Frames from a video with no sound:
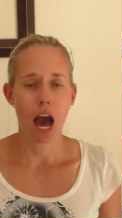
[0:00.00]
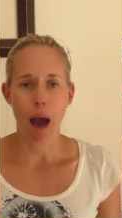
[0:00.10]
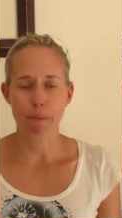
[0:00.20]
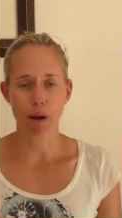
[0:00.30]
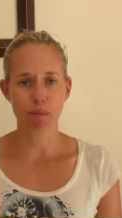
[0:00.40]

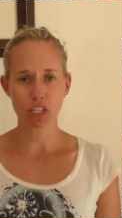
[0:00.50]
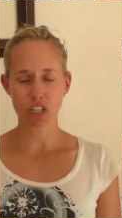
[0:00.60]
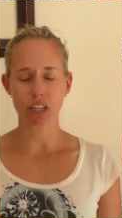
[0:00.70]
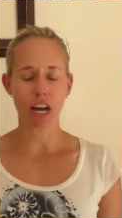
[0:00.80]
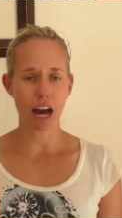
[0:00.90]
I promise
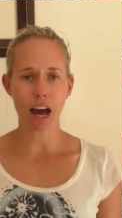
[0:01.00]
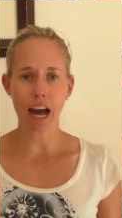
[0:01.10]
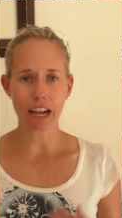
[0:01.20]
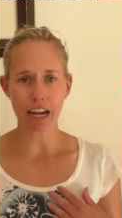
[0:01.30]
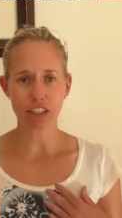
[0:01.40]
you,
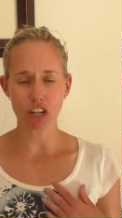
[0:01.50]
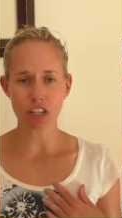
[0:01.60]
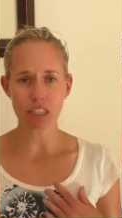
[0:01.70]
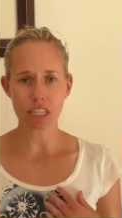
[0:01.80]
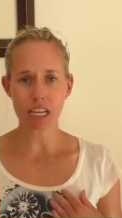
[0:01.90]
I
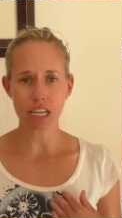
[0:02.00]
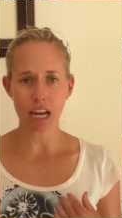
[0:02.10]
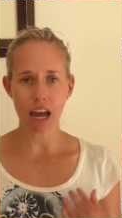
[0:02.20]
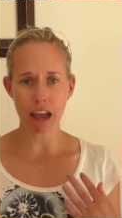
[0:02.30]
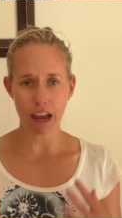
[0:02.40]
don't
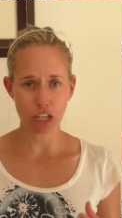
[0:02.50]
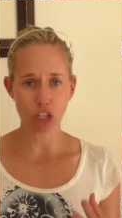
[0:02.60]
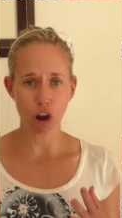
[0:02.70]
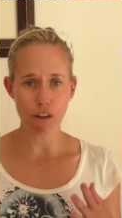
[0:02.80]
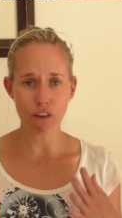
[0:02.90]
think I can
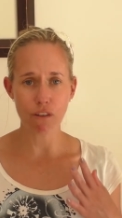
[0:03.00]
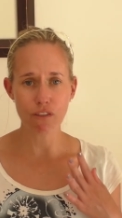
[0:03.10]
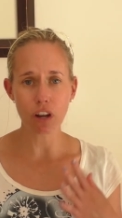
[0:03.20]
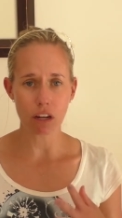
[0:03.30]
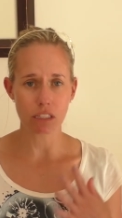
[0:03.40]
go for
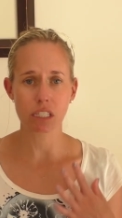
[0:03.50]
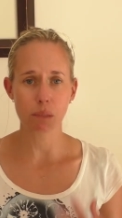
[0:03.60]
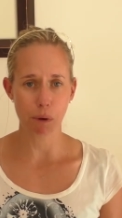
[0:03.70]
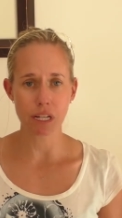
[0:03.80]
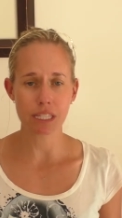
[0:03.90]
full-on
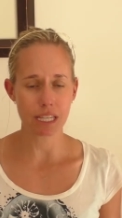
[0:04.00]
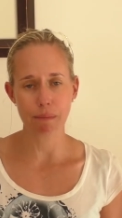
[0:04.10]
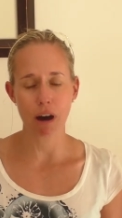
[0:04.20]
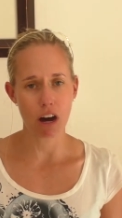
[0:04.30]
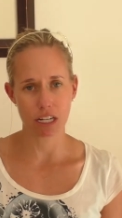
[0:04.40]
sprints and
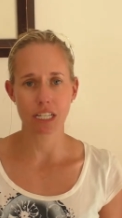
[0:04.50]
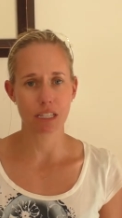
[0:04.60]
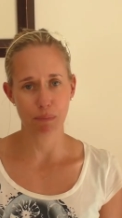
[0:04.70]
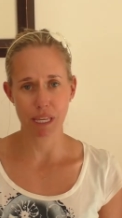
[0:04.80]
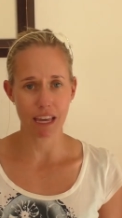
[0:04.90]
my heart
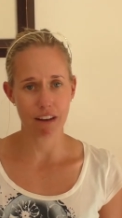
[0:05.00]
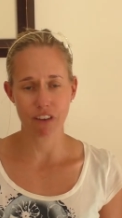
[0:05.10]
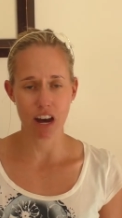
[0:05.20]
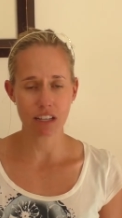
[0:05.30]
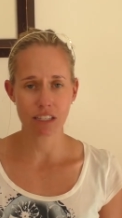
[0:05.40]
doesn't beat that
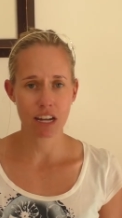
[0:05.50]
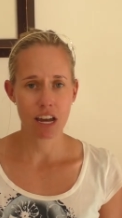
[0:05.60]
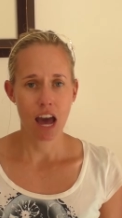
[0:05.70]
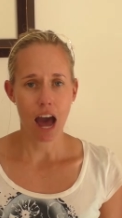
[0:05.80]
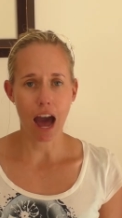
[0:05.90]
fast.
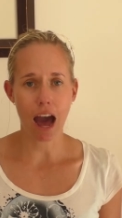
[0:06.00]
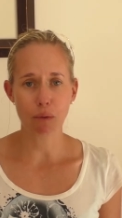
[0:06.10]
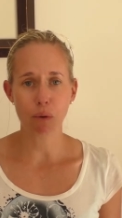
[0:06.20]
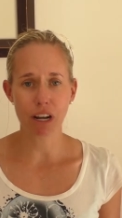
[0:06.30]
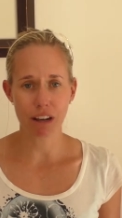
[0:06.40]

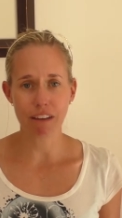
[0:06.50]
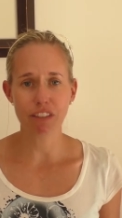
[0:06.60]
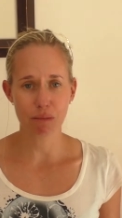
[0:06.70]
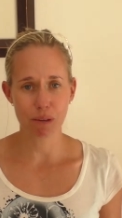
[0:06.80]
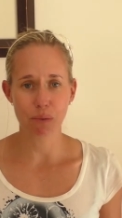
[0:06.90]
I would have
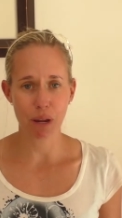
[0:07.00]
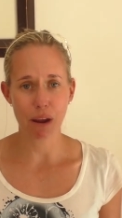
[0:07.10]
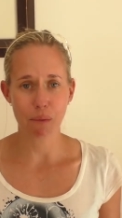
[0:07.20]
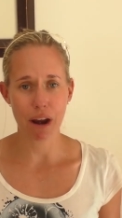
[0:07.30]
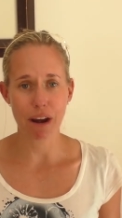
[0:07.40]
loved to have been
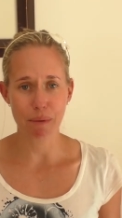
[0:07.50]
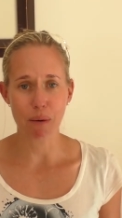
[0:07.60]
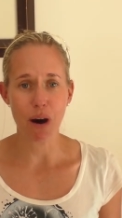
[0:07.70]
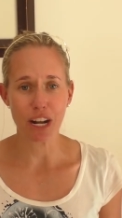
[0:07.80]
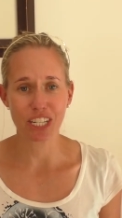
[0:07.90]
wearing
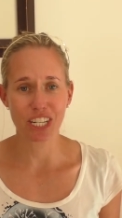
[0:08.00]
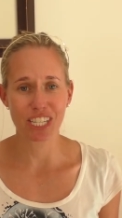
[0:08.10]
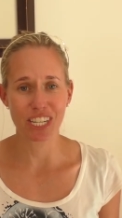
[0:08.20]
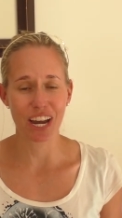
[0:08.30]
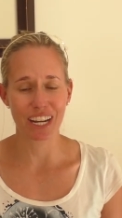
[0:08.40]
my watch
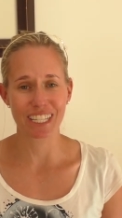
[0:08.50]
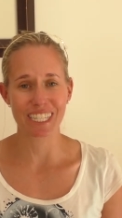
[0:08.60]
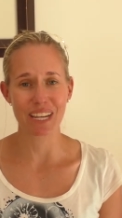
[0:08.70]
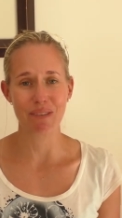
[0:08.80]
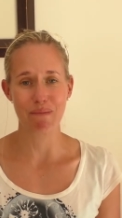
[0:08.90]
just so I could
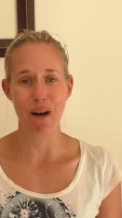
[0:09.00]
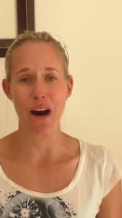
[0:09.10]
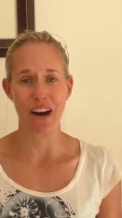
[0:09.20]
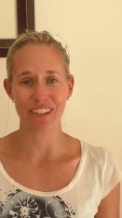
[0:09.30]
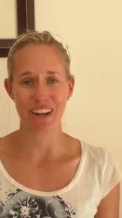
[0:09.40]
see what my
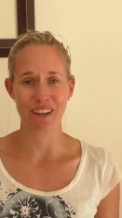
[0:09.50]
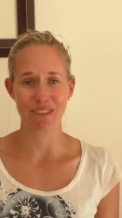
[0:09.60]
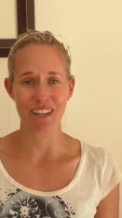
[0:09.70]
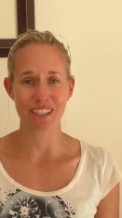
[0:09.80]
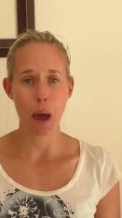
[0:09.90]
heart rate
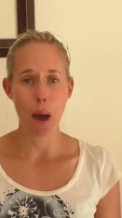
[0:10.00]
was,